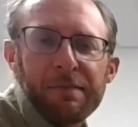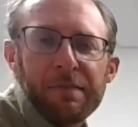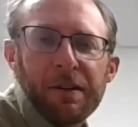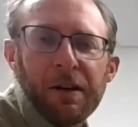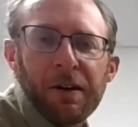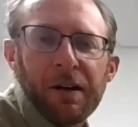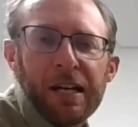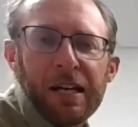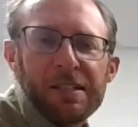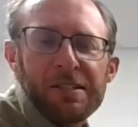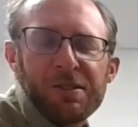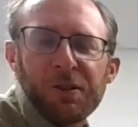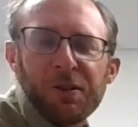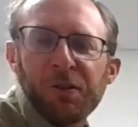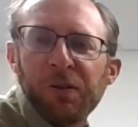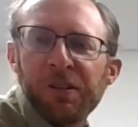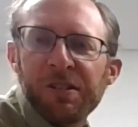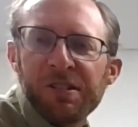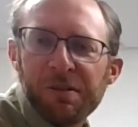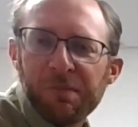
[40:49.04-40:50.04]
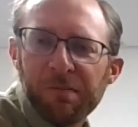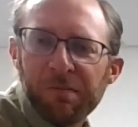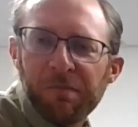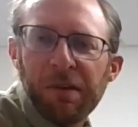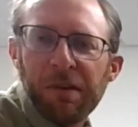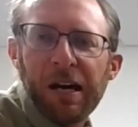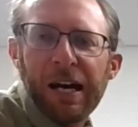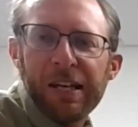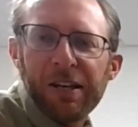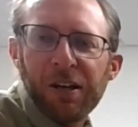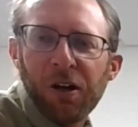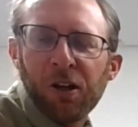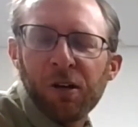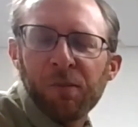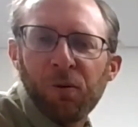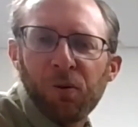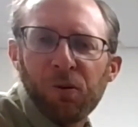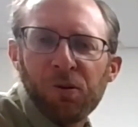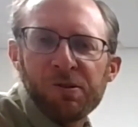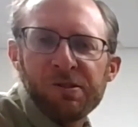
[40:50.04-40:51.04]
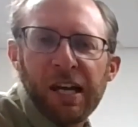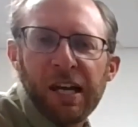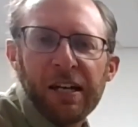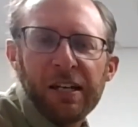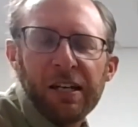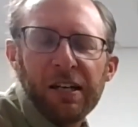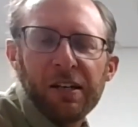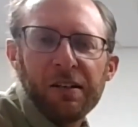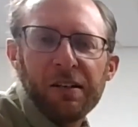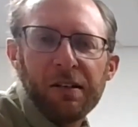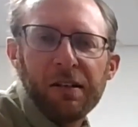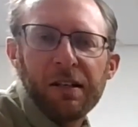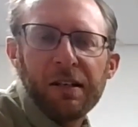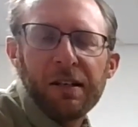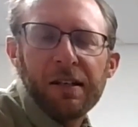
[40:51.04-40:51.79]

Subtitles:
All right. So there's some high dollar bulls out here.